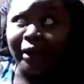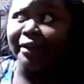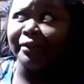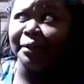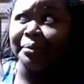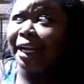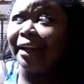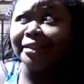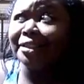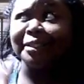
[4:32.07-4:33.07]
of them,
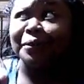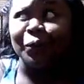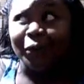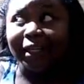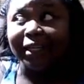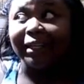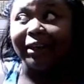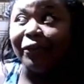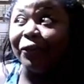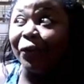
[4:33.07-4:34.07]
not just one,
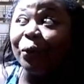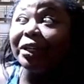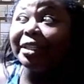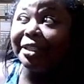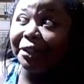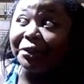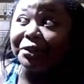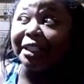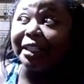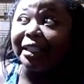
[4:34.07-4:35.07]
four
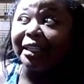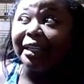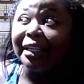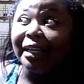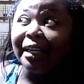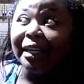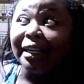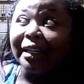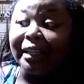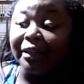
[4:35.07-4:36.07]
children
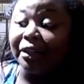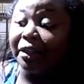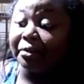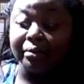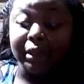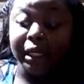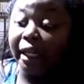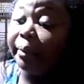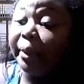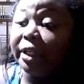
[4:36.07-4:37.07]
that are
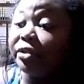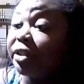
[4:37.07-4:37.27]
elementary